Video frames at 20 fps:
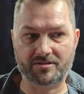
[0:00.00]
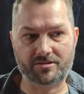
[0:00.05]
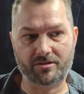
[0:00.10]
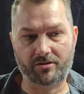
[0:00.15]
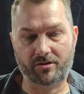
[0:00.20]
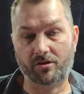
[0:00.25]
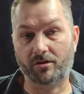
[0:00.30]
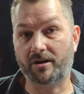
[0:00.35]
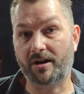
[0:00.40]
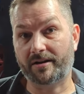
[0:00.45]
and so
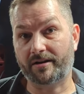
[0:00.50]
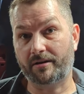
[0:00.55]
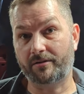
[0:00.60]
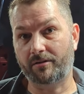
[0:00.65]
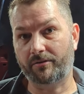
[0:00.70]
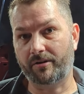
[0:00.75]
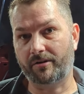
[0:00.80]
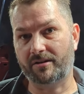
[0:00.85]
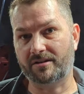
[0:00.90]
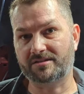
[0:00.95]
you're not
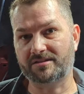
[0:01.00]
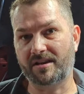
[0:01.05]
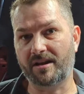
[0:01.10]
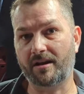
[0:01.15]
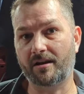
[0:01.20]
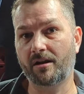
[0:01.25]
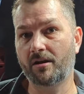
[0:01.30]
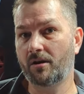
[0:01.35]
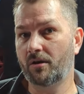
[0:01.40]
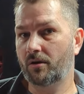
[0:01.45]
under there to see
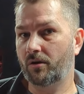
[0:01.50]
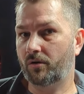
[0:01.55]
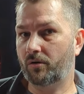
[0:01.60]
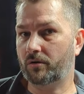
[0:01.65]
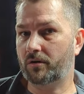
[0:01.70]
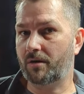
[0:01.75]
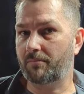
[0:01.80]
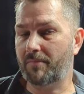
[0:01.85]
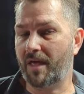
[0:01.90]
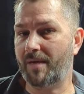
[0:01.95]
it,
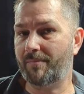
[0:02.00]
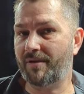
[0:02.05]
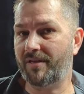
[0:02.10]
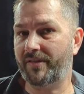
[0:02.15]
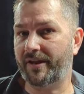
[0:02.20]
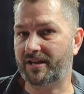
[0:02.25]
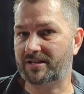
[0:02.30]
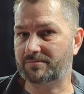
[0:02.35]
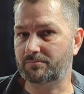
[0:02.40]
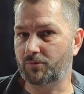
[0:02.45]
or it may be
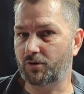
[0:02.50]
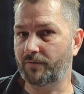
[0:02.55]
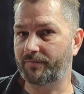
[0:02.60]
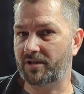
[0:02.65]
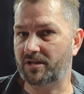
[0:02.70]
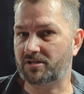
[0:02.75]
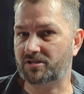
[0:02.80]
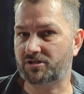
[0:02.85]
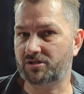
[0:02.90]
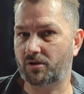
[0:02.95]
that it's
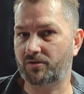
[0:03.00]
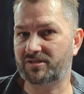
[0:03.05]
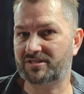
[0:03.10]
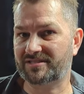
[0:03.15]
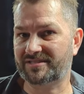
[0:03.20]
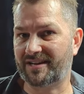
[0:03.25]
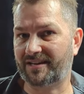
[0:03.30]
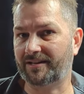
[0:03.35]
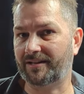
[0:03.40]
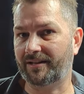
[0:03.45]
moving so
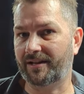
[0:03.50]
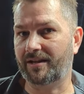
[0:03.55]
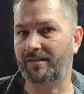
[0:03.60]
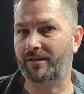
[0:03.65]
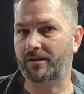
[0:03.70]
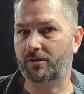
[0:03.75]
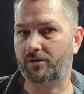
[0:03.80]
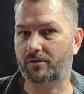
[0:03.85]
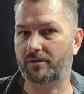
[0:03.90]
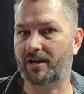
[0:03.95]
subtly
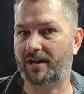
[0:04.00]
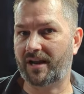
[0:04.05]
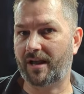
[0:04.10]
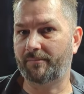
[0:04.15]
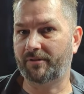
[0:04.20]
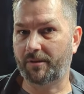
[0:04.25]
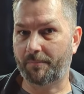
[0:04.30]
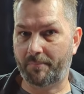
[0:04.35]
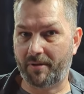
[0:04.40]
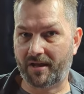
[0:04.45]
that you're not
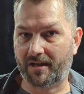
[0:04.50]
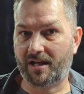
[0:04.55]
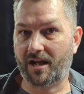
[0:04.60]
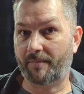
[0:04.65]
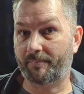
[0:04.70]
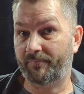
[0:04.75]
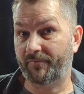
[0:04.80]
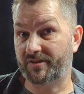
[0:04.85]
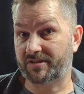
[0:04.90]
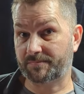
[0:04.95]
able to pick
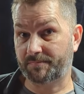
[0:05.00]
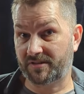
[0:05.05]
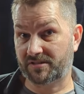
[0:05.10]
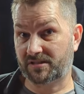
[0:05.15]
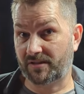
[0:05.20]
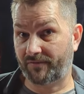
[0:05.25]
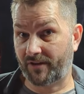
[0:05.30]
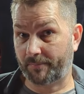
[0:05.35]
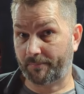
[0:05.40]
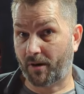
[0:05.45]
up the
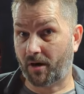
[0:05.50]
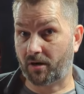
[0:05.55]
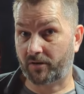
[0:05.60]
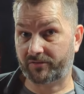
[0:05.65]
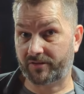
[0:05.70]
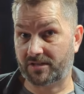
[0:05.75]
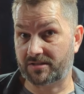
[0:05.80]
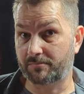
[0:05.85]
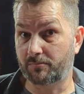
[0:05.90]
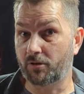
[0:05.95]
specific
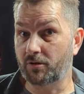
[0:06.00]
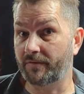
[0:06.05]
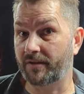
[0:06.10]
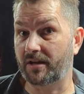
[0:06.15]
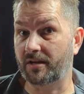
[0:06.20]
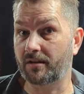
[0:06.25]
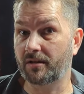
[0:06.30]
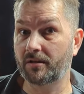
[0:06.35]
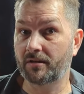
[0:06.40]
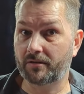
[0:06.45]
part that's
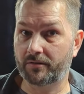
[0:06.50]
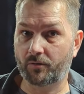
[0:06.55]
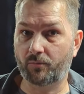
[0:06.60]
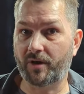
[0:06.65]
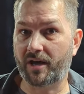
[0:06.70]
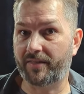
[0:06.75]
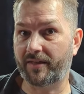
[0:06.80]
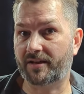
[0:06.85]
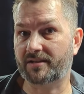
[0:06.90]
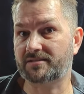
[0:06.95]
moving the
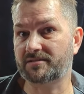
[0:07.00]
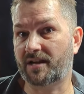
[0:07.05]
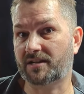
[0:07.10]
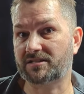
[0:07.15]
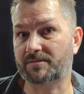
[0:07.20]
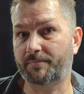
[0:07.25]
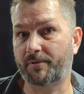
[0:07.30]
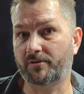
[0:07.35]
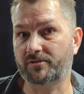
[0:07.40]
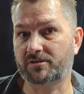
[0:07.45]
way that it's
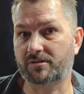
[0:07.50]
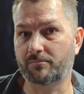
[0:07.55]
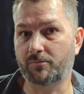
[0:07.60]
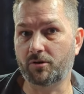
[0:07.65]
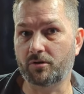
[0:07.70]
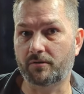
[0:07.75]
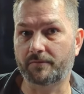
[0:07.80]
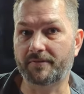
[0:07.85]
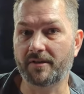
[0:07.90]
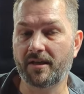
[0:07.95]
not supposed to
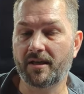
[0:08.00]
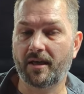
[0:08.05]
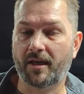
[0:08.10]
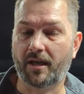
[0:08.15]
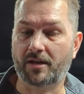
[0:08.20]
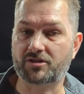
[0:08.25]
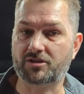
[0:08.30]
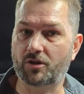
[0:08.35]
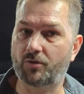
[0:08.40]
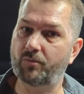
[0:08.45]
move.
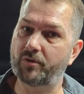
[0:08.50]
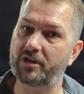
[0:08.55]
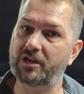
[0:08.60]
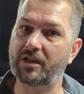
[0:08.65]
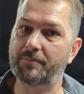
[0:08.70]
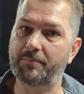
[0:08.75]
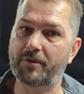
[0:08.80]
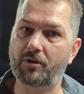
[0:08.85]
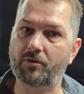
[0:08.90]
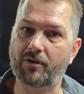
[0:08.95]
And so
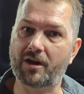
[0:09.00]
wouldn't it be